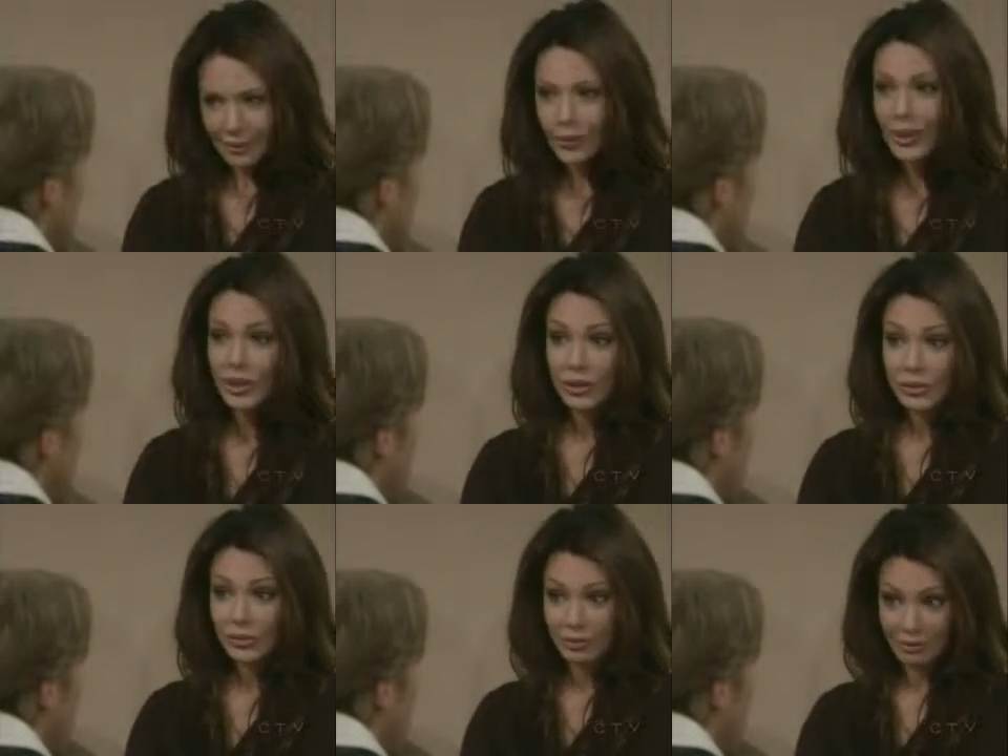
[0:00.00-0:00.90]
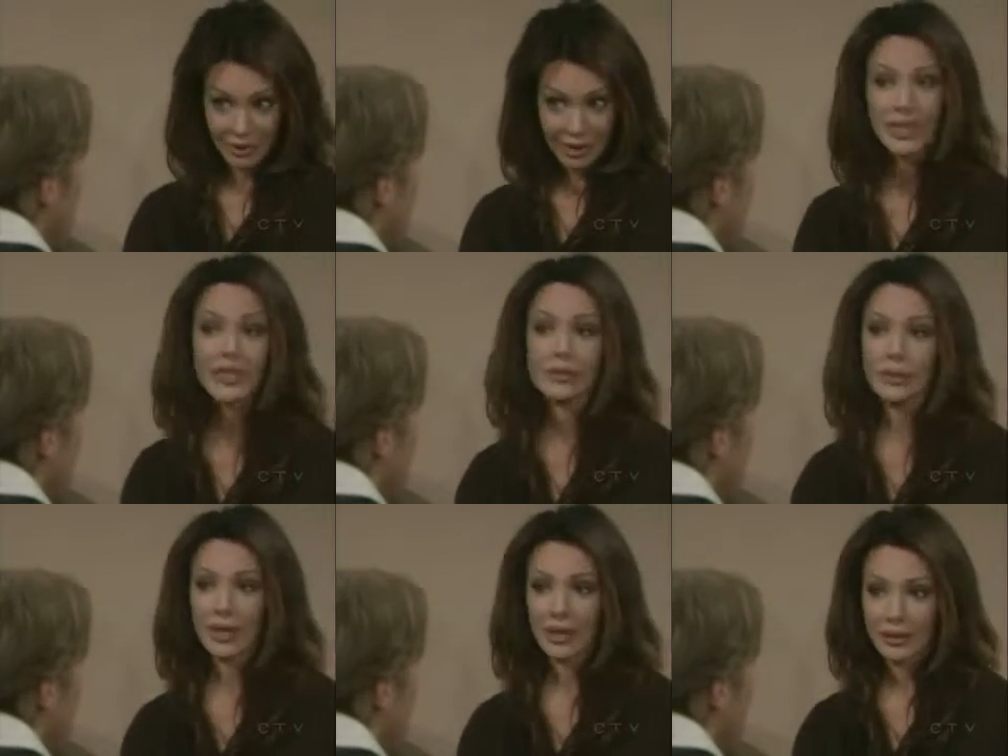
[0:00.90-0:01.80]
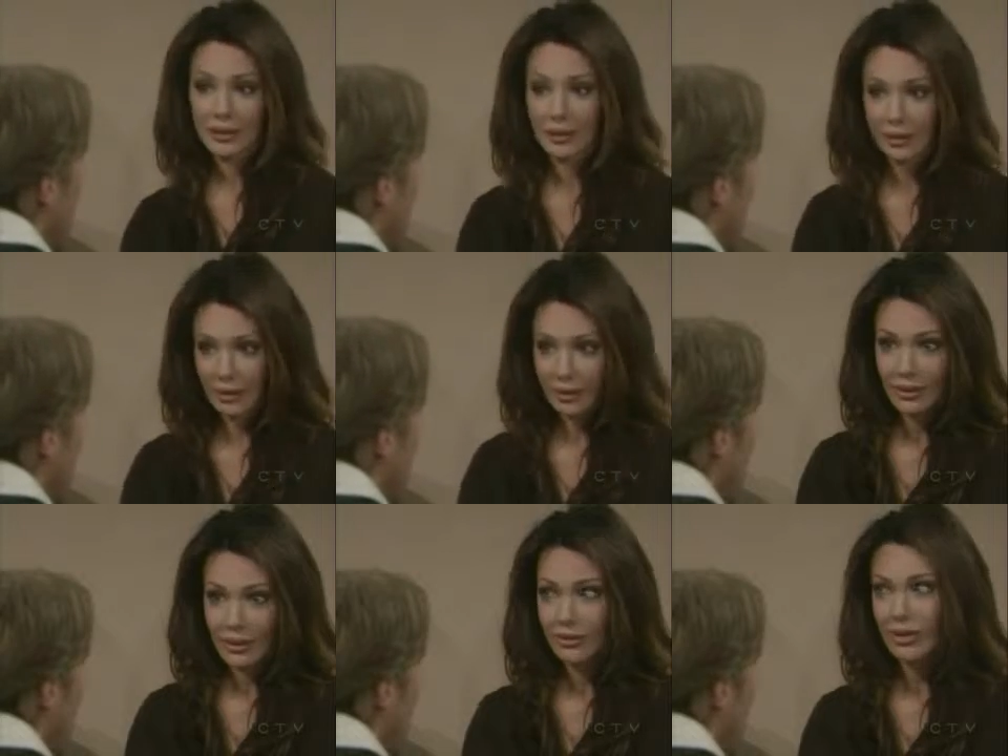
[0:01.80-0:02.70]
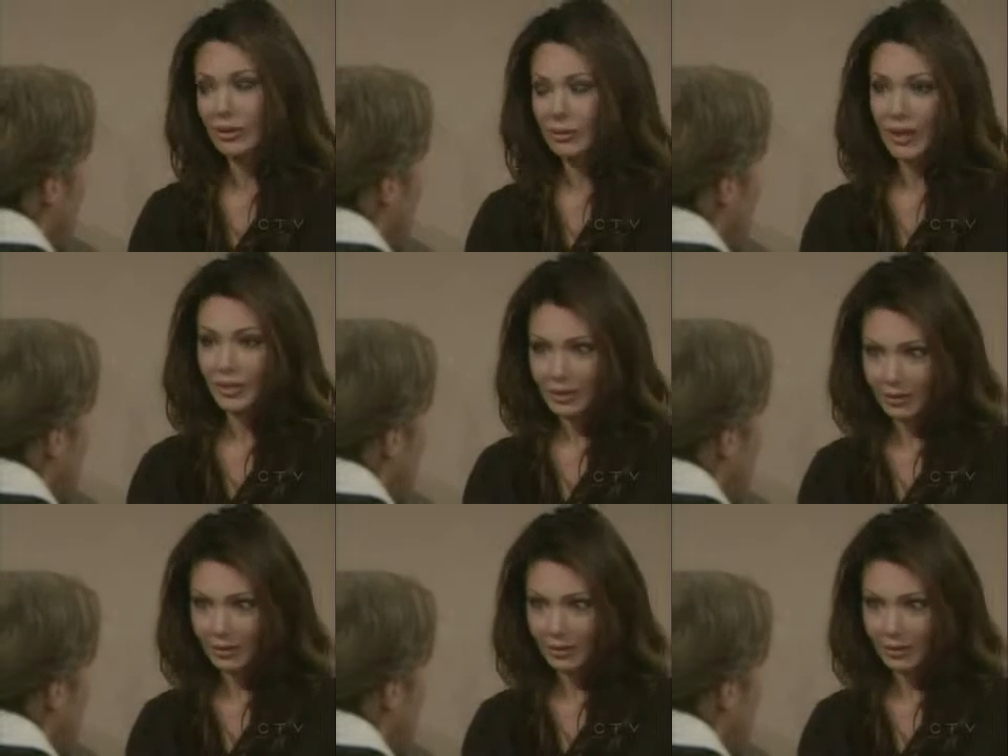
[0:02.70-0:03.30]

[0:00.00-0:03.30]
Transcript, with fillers: when you kissed me? yeah. in front of her mother.